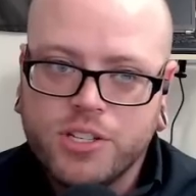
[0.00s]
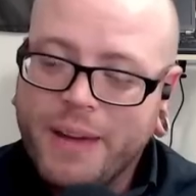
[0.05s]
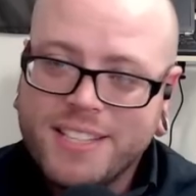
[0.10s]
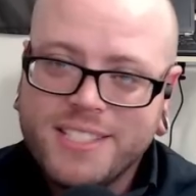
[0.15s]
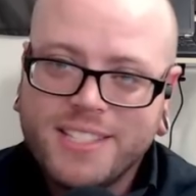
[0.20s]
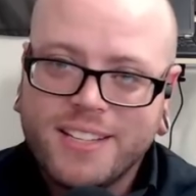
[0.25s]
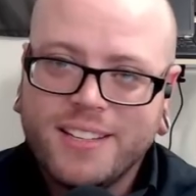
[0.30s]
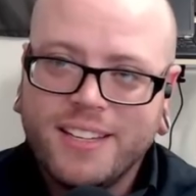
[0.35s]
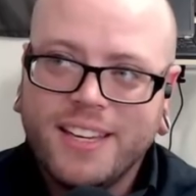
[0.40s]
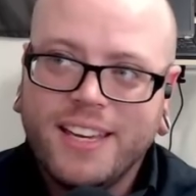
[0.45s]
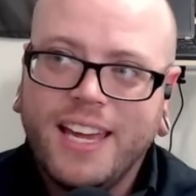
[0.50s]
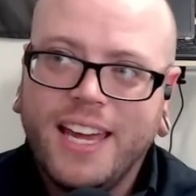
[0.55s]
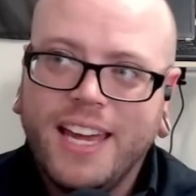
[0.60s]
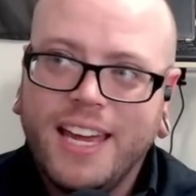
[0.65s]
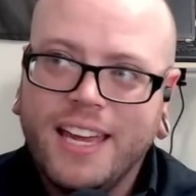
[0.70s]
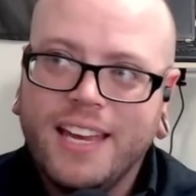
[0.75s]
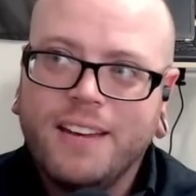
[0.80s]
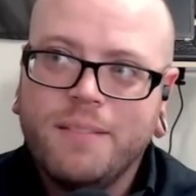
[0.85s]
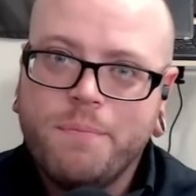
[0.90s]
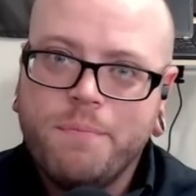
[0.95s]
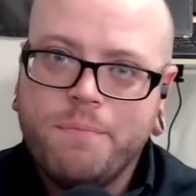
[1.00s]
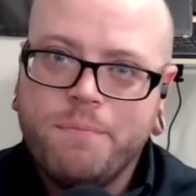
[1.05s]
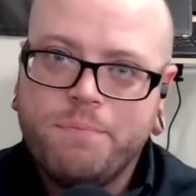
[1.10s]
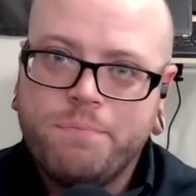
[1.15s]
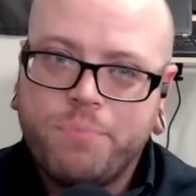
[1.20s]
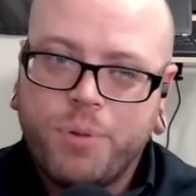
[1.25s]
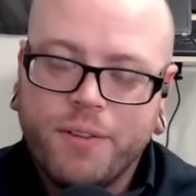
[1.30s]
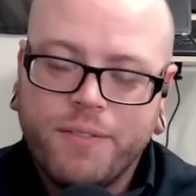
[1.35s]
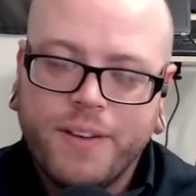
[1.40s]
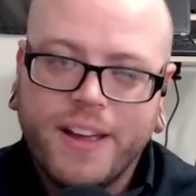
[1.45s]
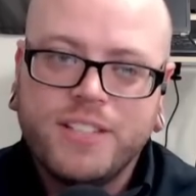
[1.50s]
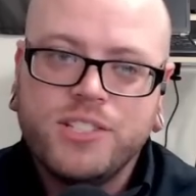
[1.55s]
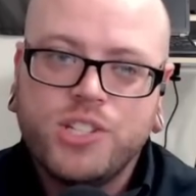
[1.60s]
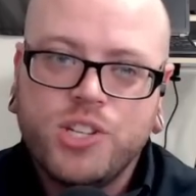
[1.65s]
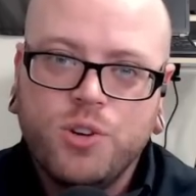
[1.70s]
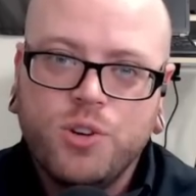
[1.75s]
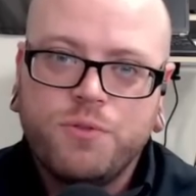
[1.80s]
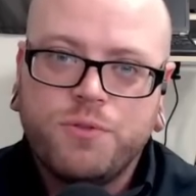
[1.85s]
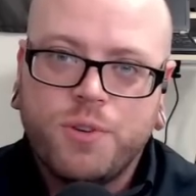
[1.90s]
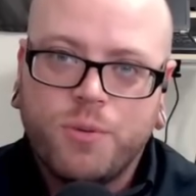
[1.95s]
Basically, it prevents
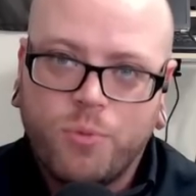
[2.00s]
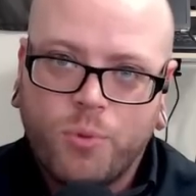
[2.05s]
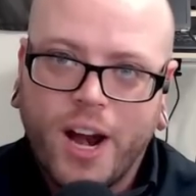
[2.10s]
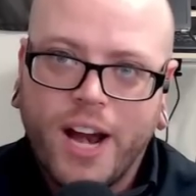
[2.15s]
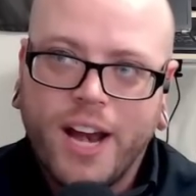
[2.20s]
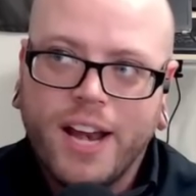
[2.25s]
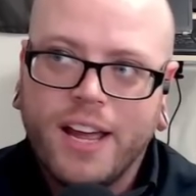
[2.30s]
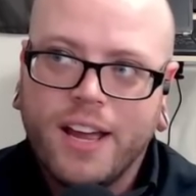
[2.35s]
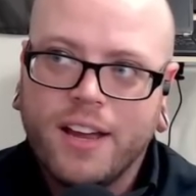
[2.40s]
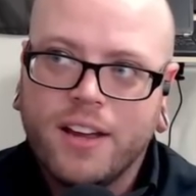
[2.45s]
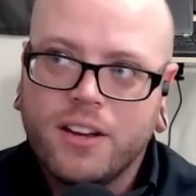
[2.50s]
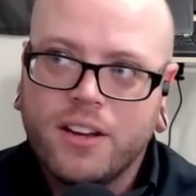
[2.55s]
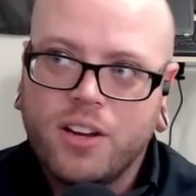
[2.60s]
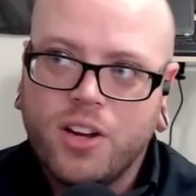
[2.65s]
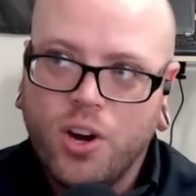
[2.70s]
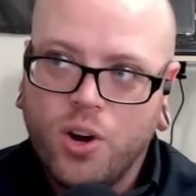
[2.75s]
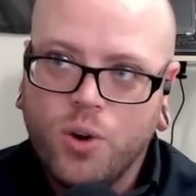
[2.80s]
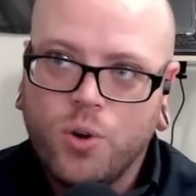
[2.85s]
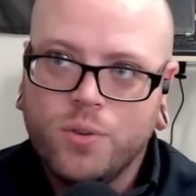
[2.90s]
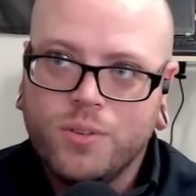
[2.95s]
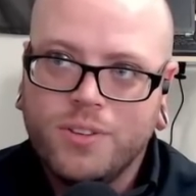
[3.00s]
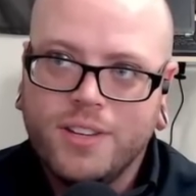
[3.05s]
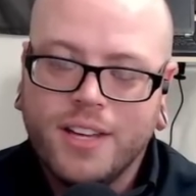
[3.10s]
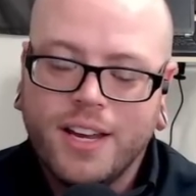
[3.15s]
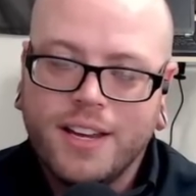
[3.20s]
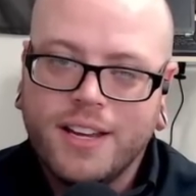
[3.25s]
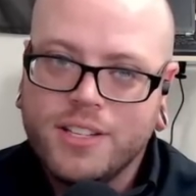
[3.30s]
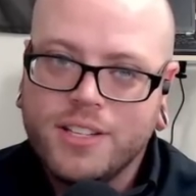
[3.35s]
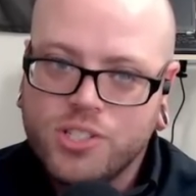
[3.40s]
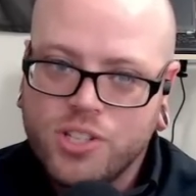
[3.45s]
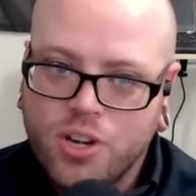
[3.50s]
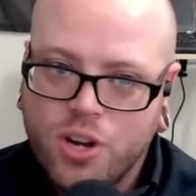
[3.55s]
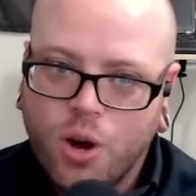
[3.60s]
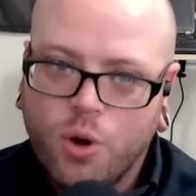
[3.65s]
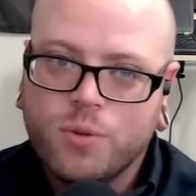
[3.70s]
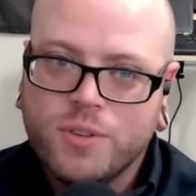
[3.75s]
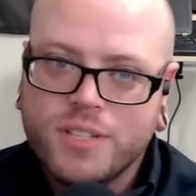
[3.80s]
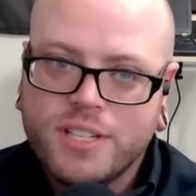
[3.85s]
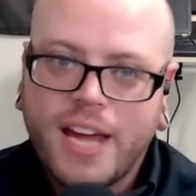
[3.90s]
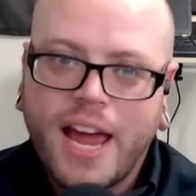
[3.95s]
you from writing code that is
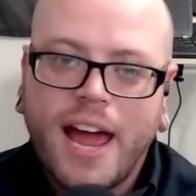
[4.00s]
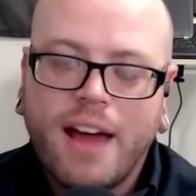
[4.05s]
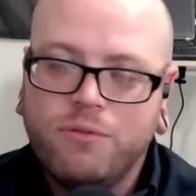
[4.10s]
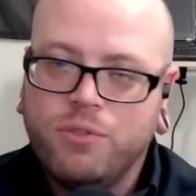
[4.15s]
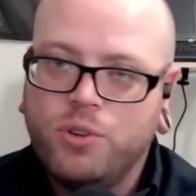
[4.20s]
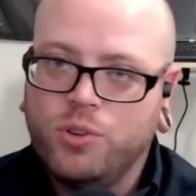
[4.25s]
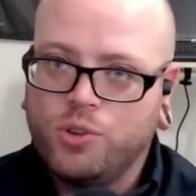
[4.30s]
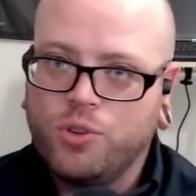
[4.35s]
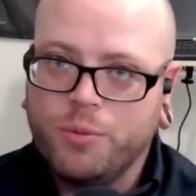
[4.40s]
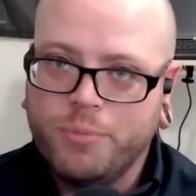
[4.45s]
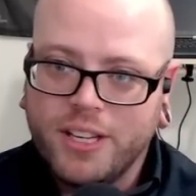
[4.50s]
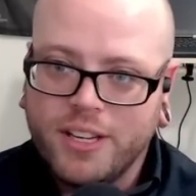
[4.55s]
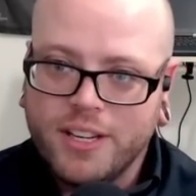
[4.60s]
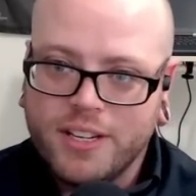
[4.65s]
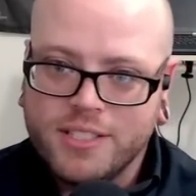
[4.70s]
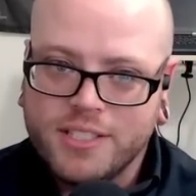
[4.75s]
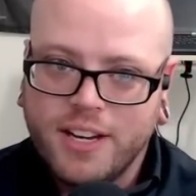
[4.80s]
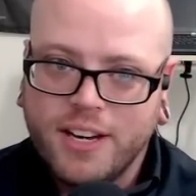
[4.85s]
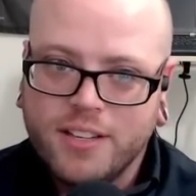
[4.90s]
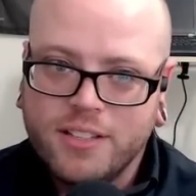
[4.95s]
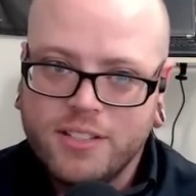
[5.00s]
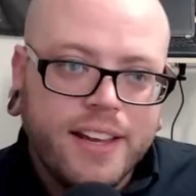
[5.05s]
known to have vulnerabilities in it.